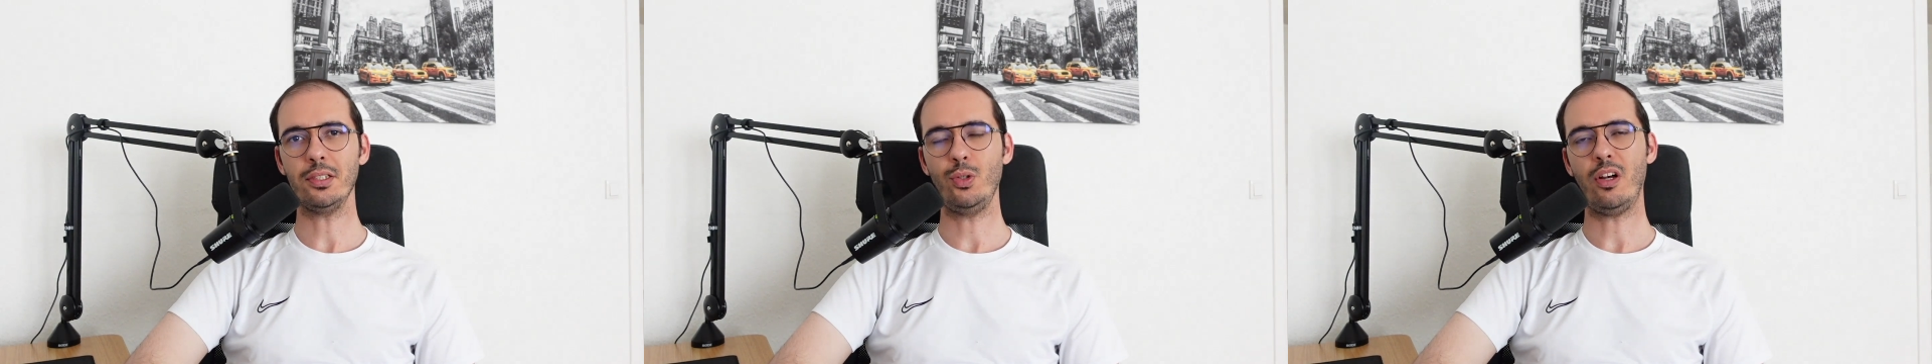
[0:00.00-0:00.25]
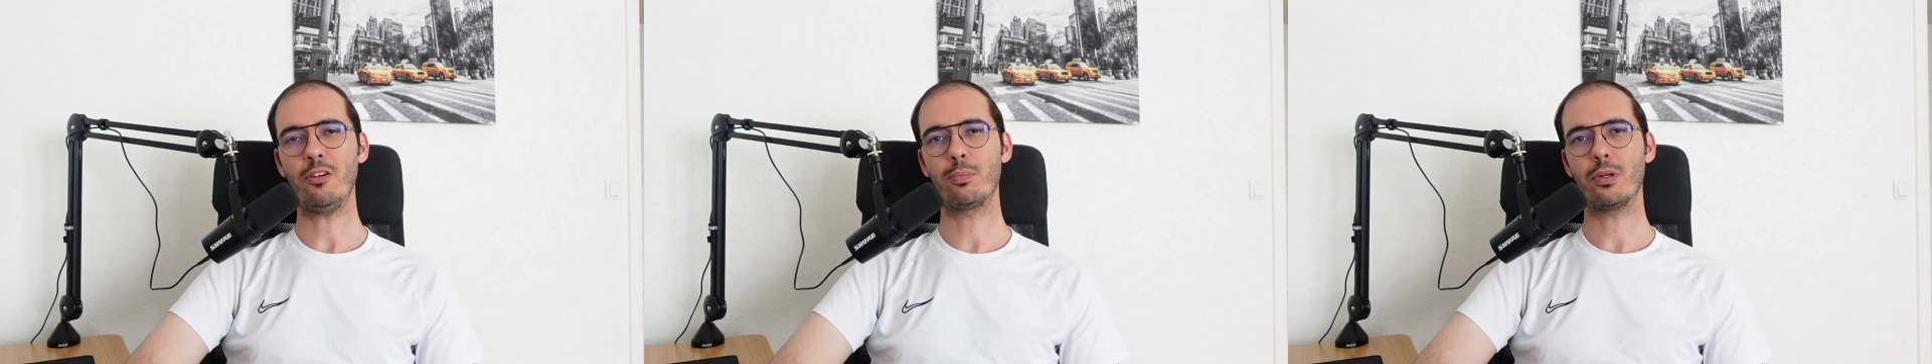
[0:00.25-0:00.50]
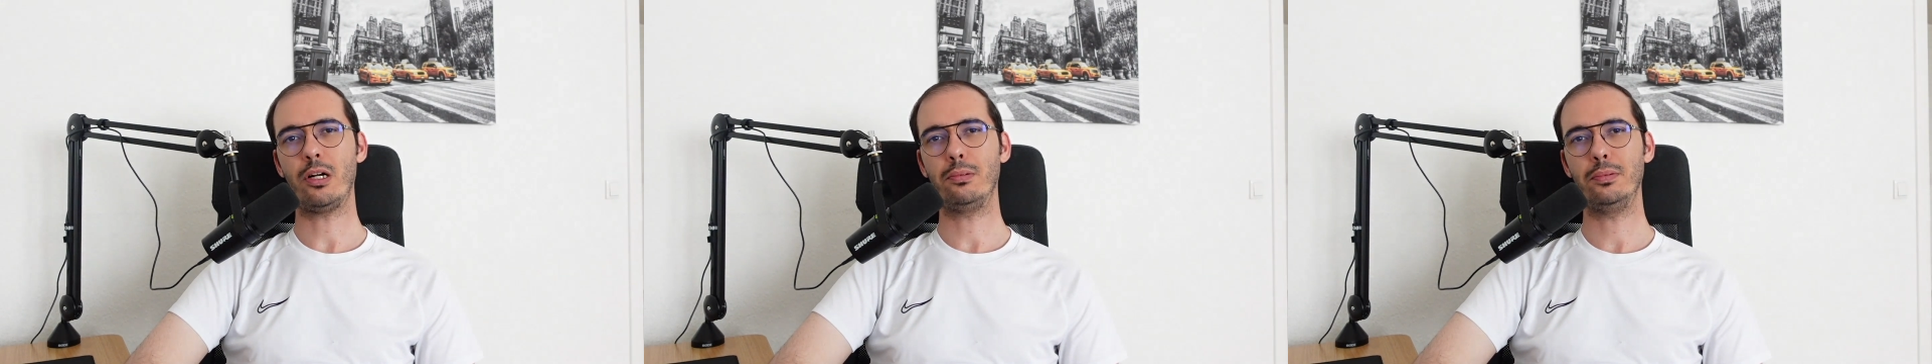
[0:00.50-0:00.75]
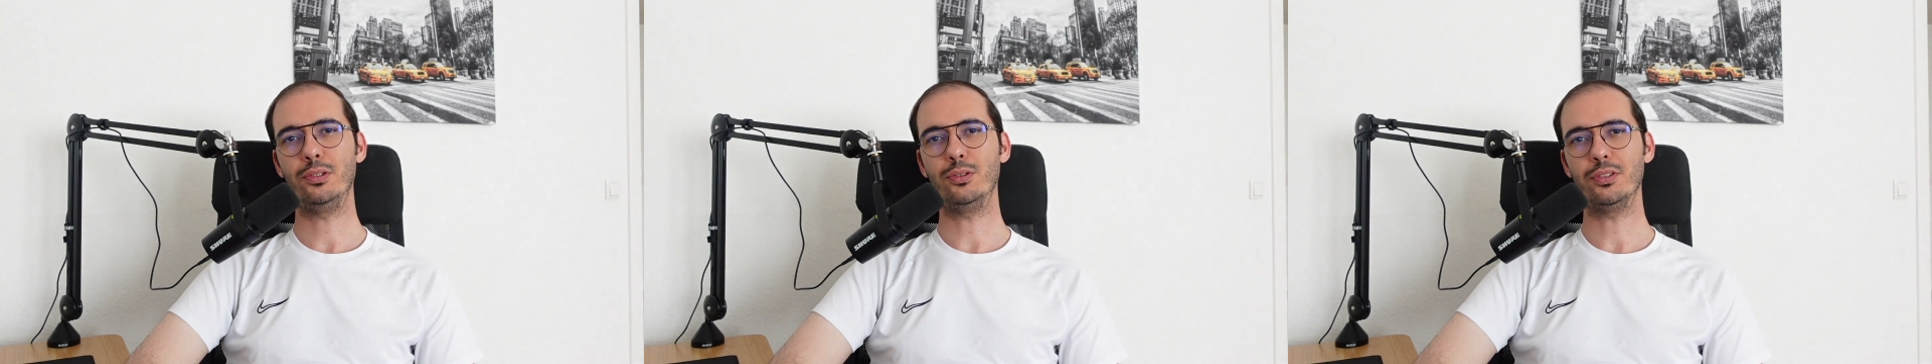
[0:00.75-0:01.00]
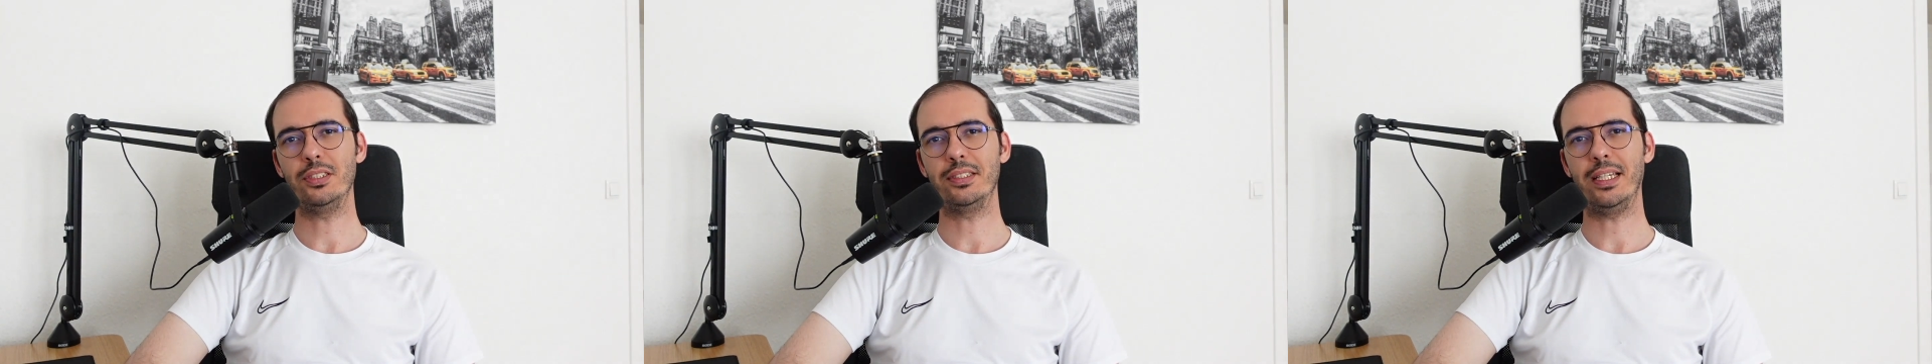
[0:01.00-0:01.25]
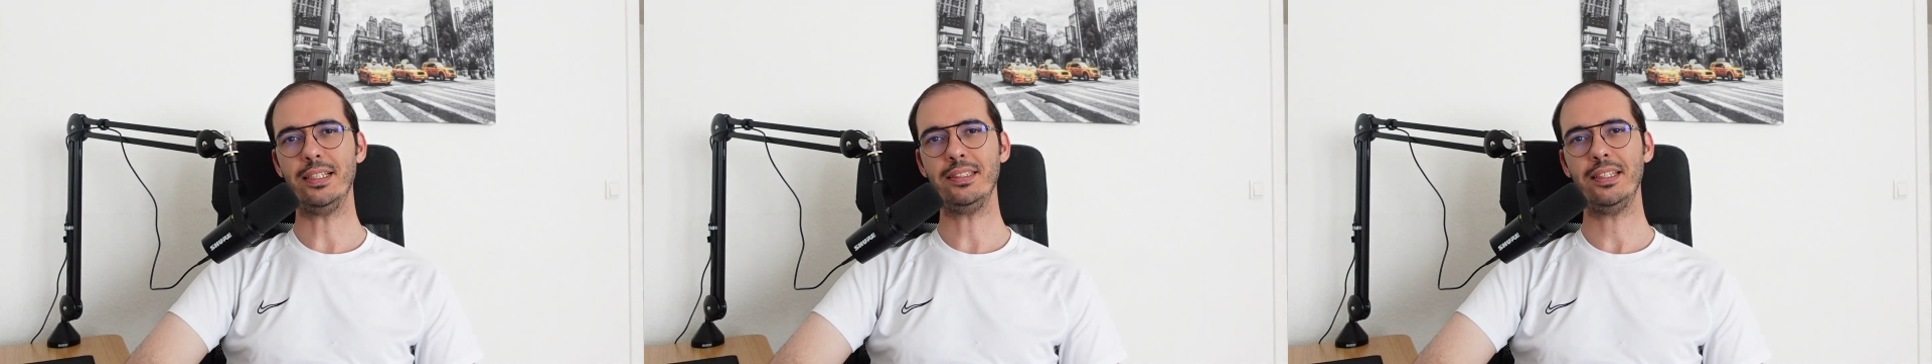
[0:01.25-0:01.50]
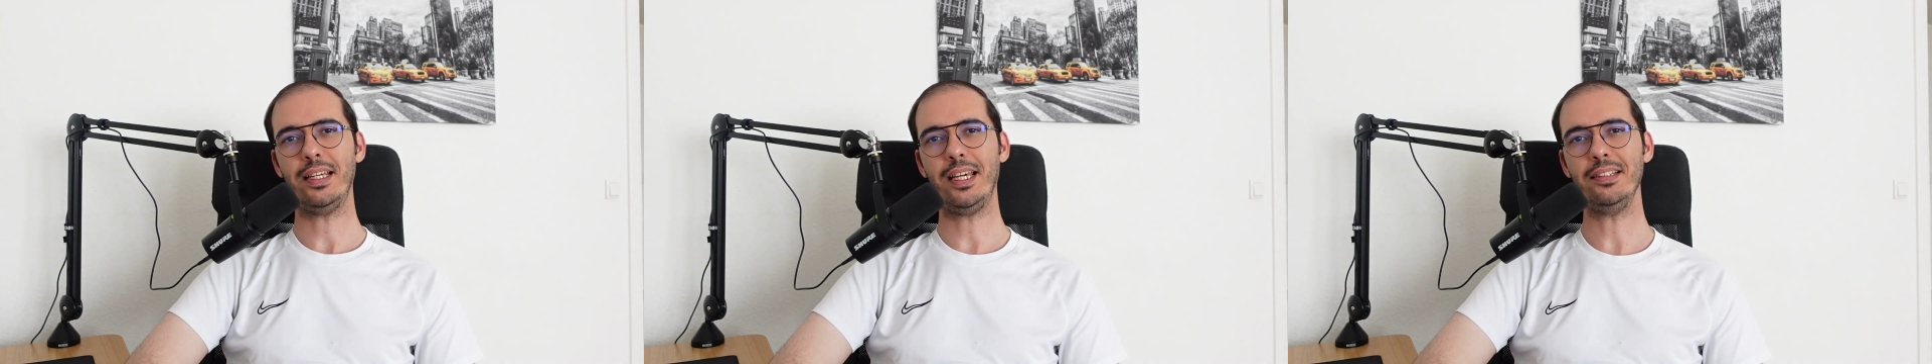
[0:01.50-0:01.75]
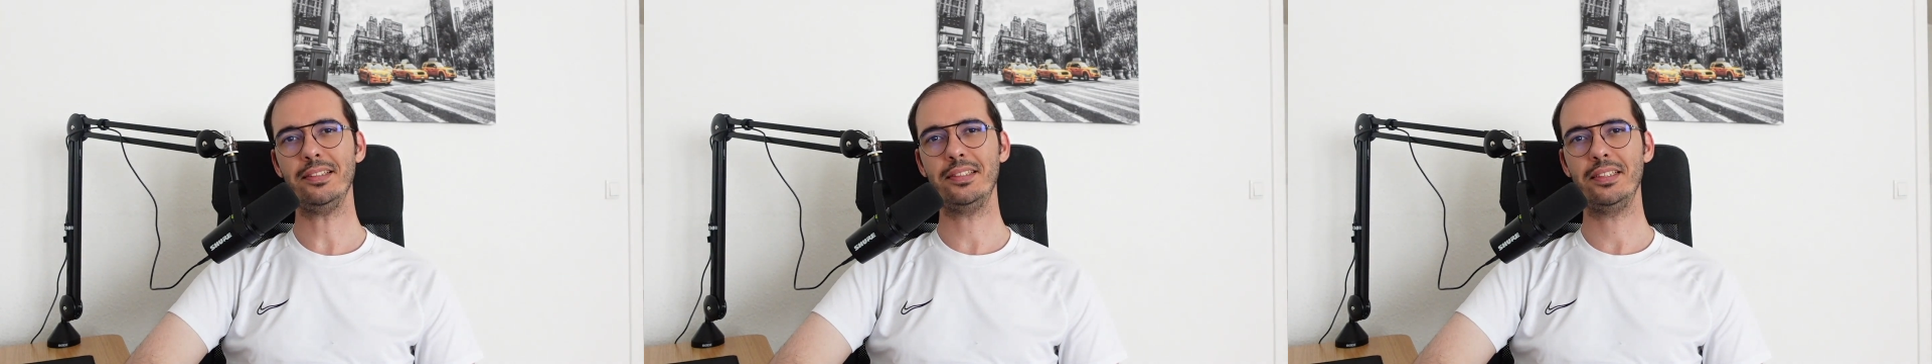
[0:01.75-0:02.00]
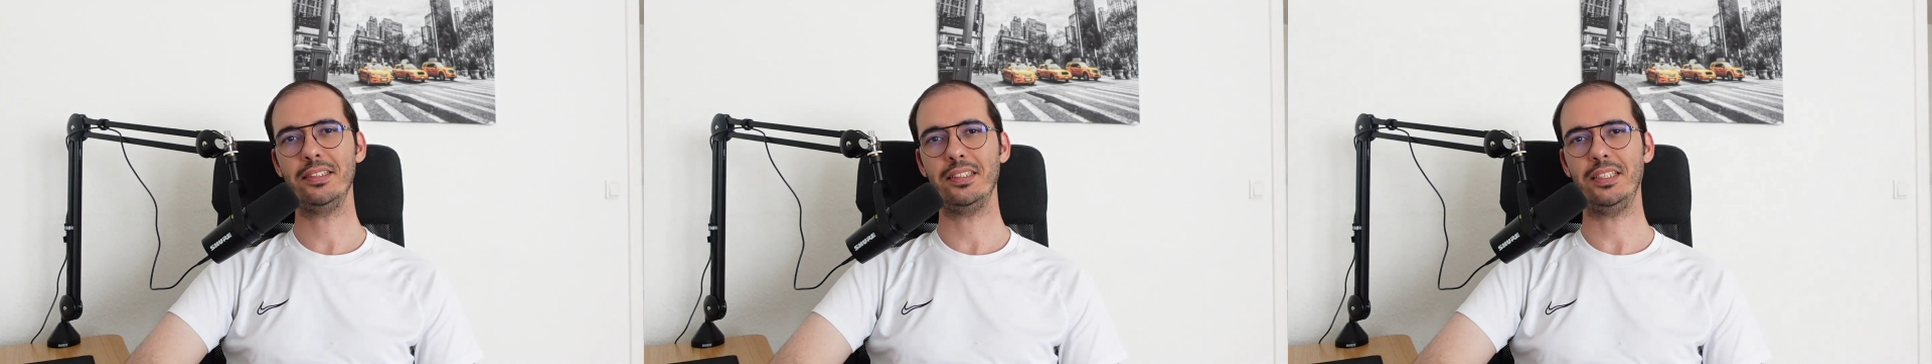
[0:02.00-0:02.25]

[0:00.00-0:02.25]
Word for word: you have probably noticed that editing